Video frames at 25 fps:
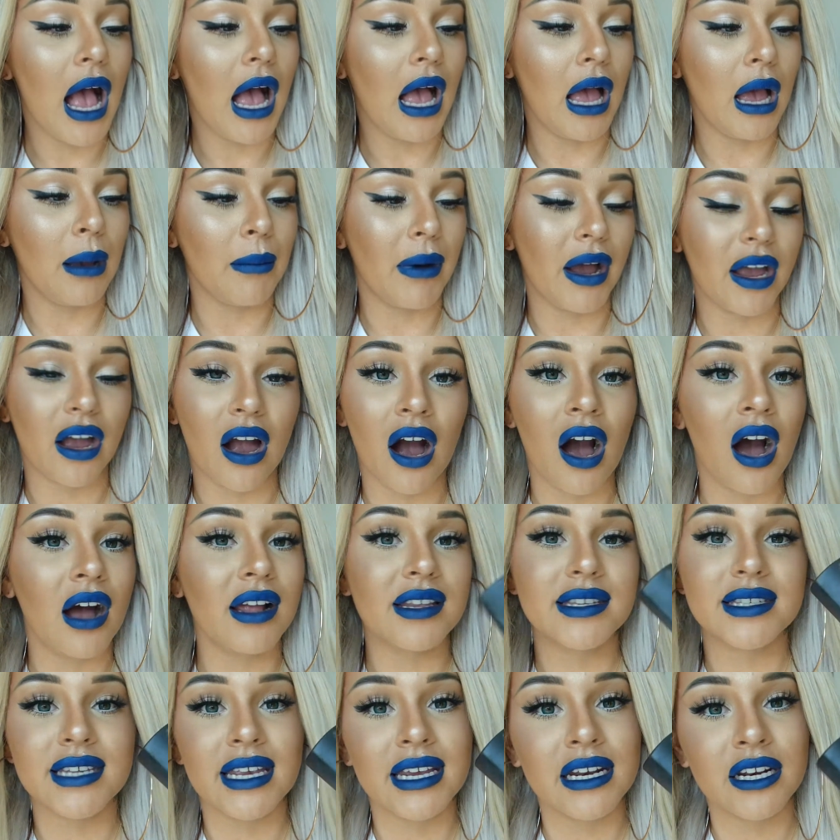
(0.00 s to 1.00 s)
Um, I
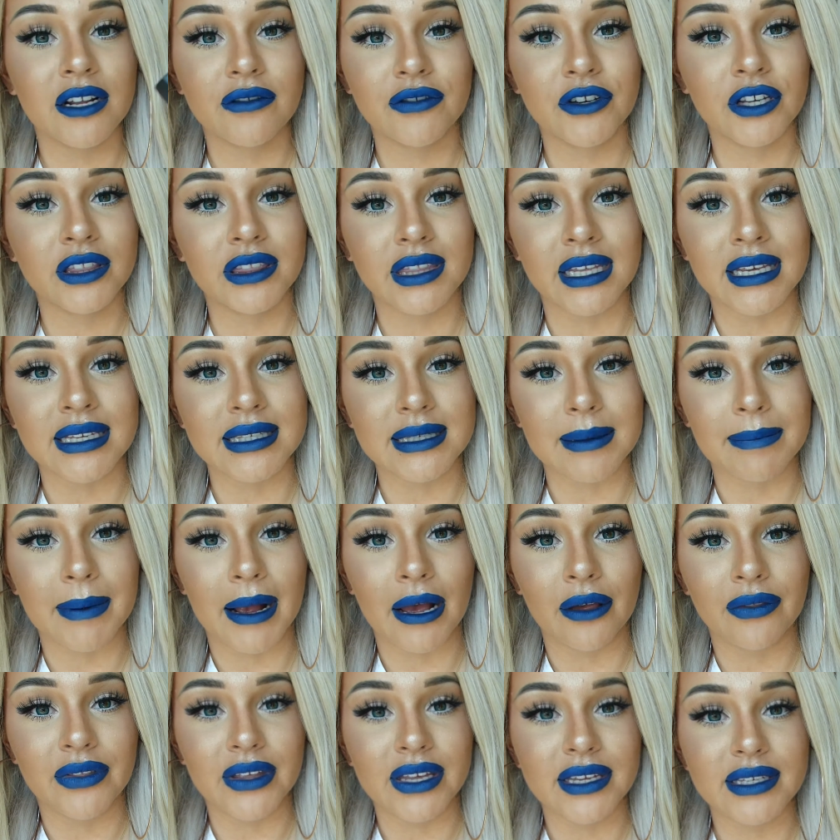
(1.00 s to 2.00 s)
can't say enough good things
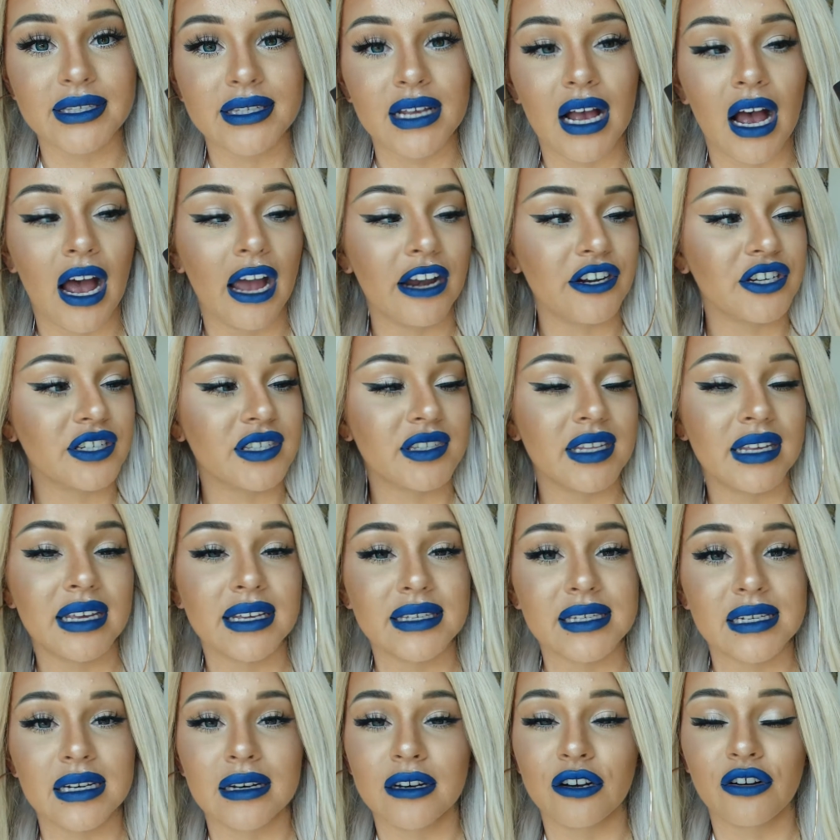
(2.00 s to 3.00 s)
about this. I just just
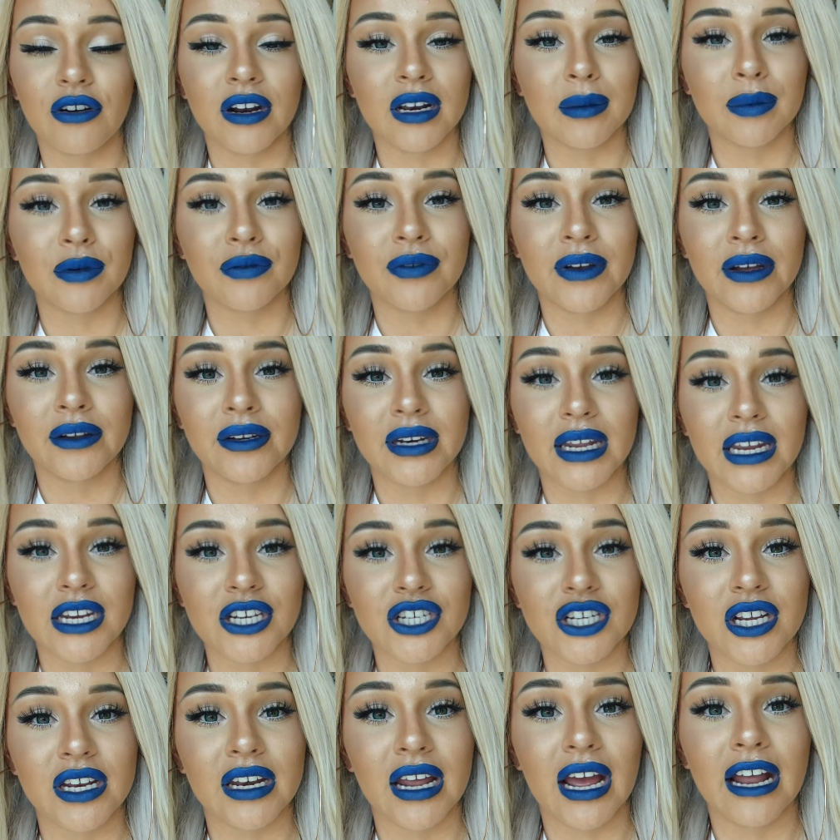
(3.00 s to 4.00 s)
think it's an incredible
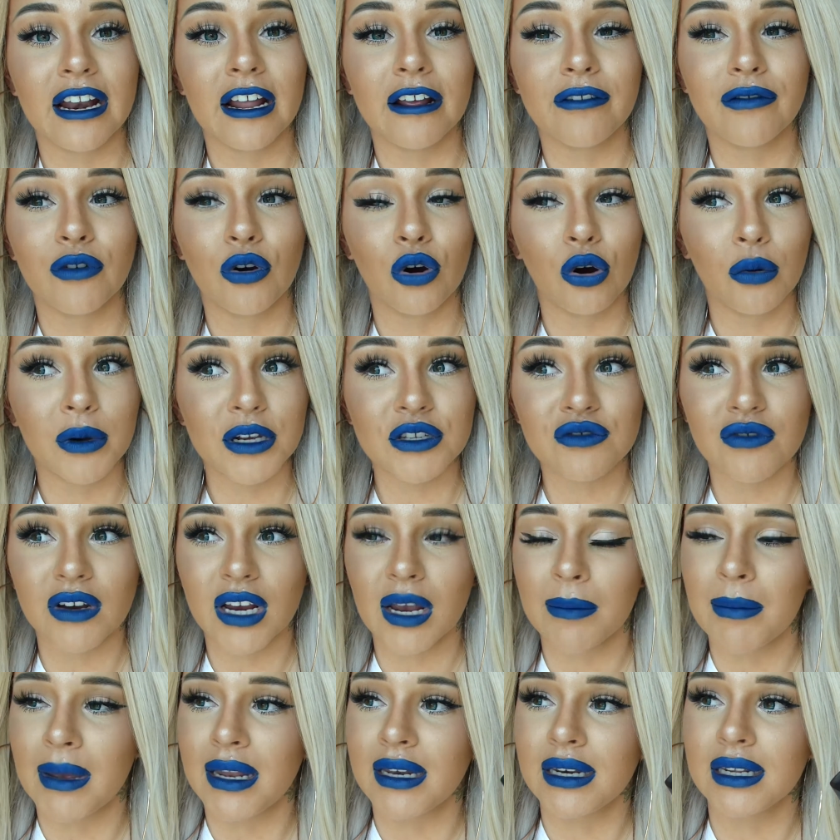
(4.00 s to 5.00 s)
foundation and I've always
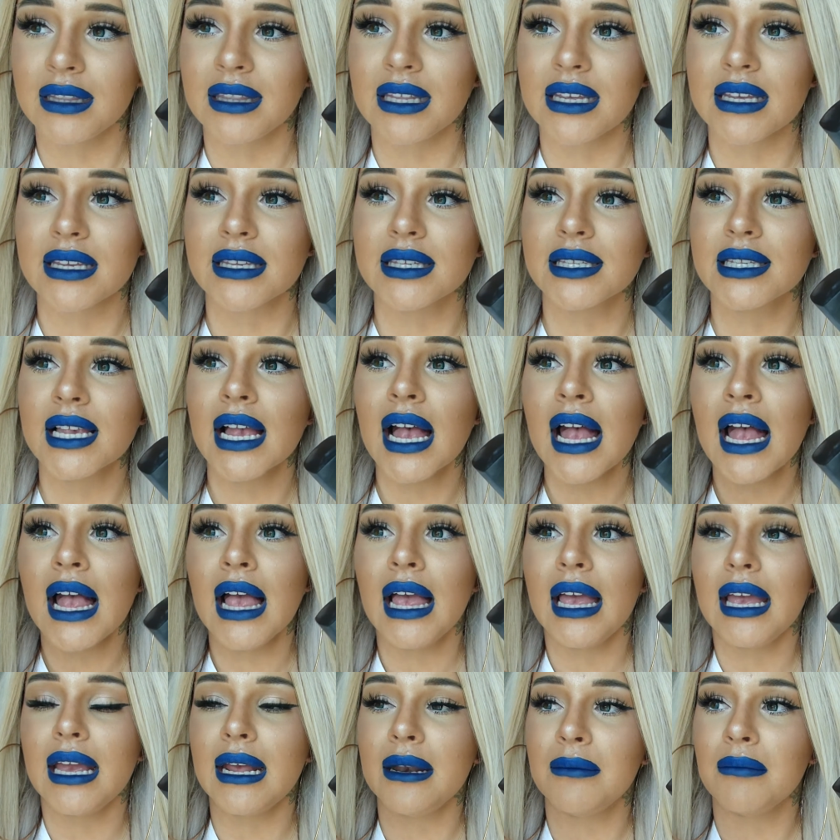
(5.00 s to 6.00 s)
recommended this
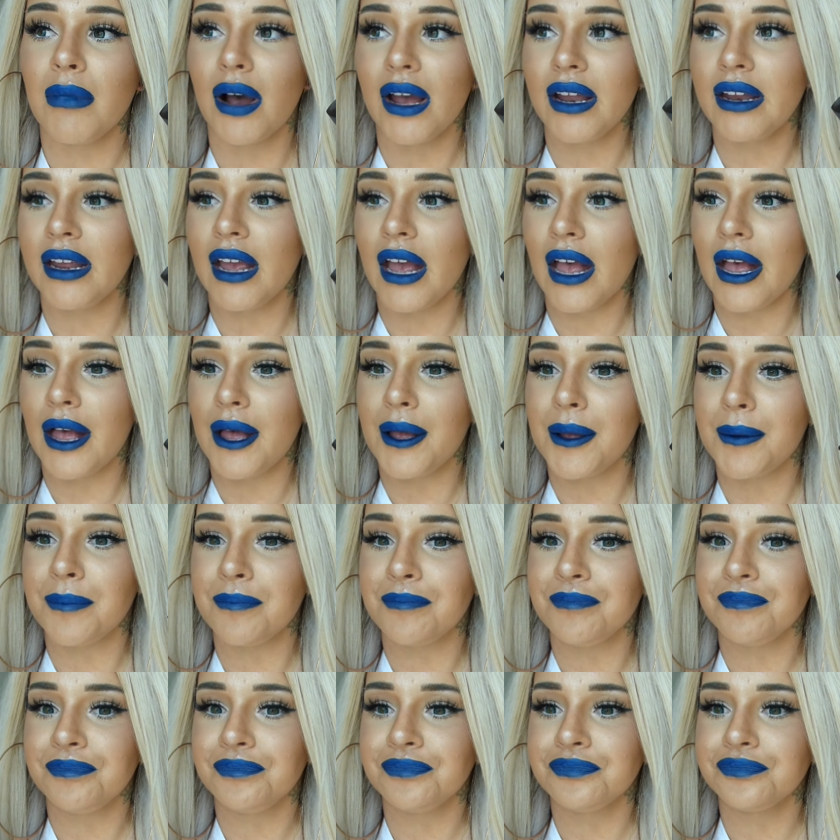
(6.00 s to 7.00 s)
in my
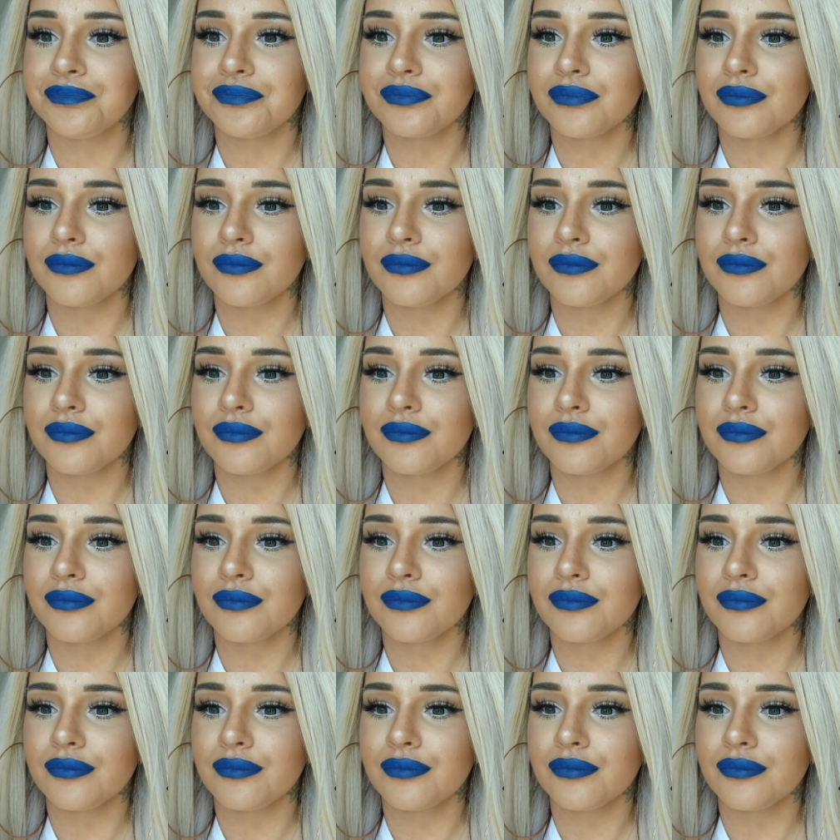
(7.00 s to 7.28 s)
um,